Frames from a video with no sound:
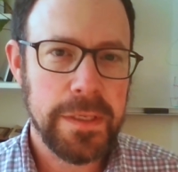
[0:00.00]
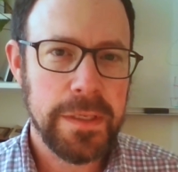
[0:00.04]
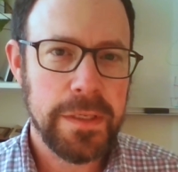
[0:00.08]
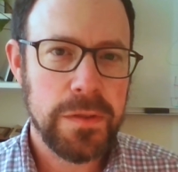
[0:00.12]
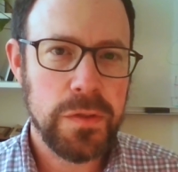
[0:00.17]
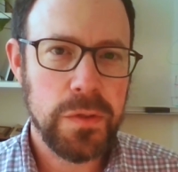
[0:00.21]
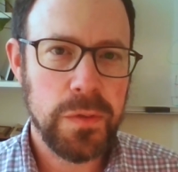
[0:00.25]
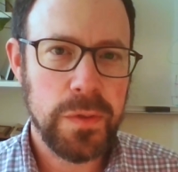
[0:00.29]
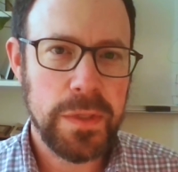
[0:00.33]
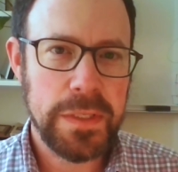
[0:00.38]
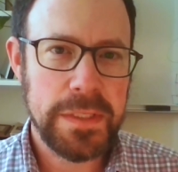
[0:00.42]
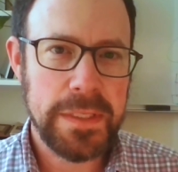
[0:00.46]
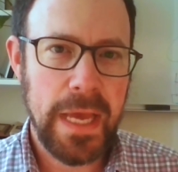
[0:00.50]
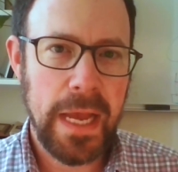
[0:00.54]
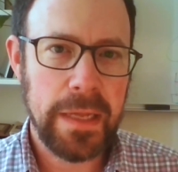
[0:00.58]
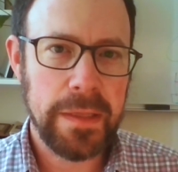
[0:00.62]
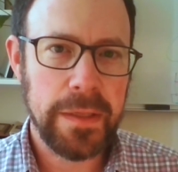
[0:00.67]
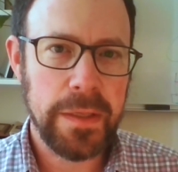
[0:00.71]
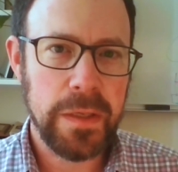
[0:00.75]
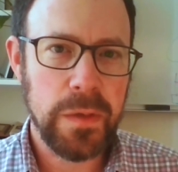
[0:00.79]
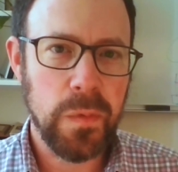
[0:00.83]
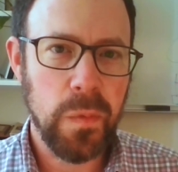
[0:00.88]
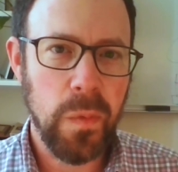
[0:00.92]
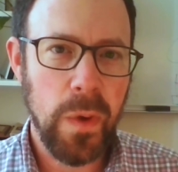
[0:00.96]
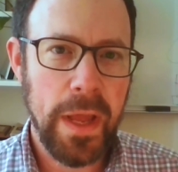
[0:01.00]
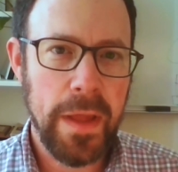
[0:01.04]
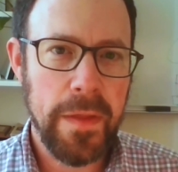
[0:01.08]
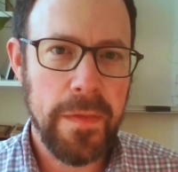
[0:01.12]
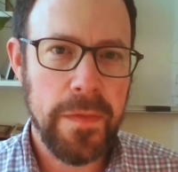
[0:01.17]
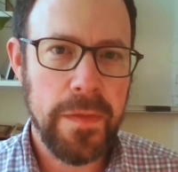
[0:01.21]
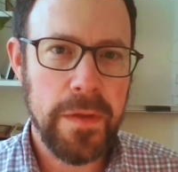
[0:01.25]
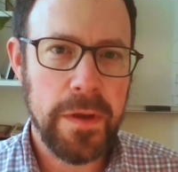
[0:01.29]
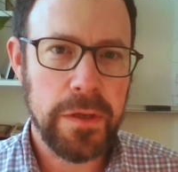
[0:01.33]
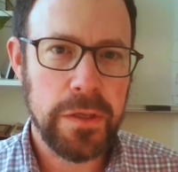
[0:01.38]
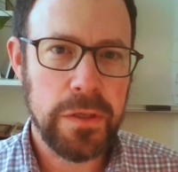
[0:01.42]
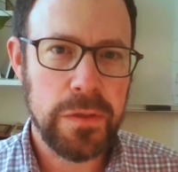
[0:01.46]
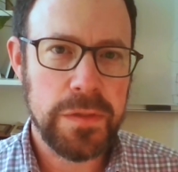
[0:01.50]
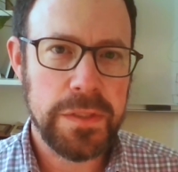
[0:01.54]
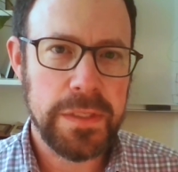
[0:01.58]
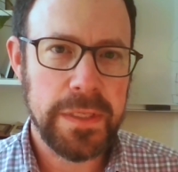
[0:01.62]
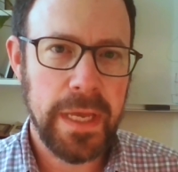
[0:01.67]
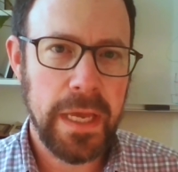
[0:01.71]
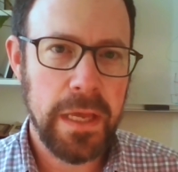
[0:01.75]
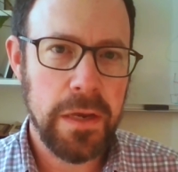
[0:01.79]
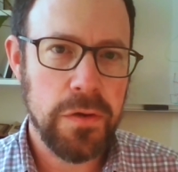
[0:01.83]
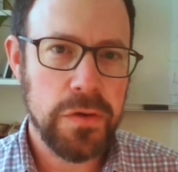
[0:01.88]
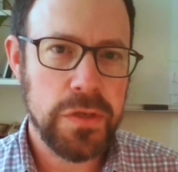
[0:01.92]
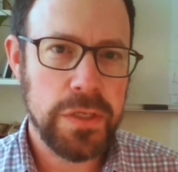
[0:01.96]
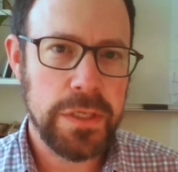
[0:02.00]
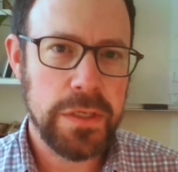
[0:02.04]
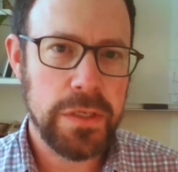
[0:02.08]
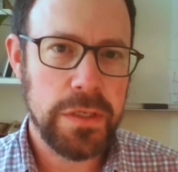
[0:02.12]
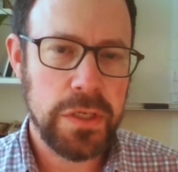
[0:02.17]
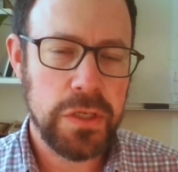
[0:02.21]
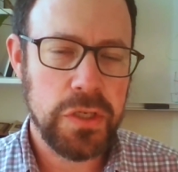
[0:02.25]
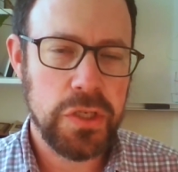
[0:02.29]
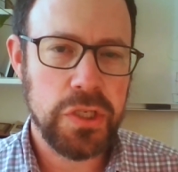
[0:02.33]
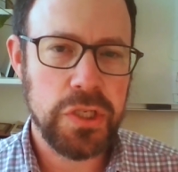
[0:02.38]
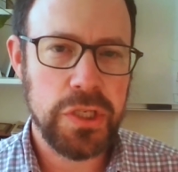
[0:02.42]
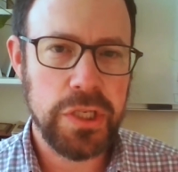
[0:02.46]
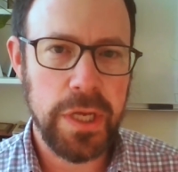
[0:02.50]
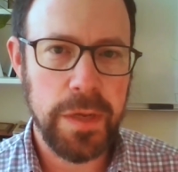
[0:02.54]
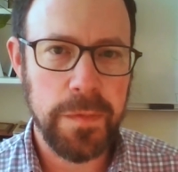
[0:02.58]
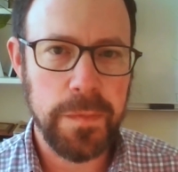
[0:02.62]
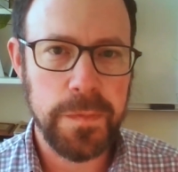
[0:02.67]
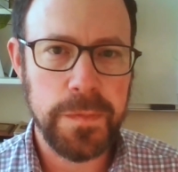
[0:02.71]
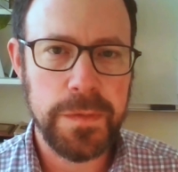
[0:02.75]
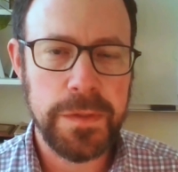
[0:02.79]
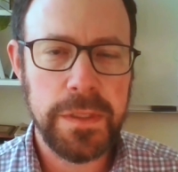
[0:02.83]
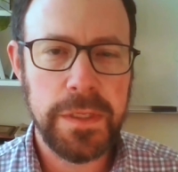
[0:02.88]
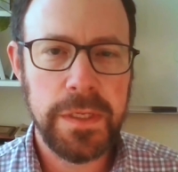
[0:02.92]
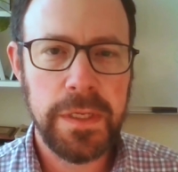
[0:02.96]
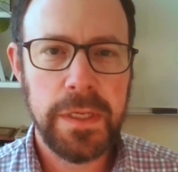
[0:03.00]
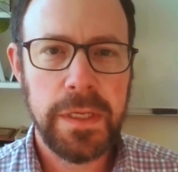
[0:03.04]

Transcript: to exactly when they're using energy to just shift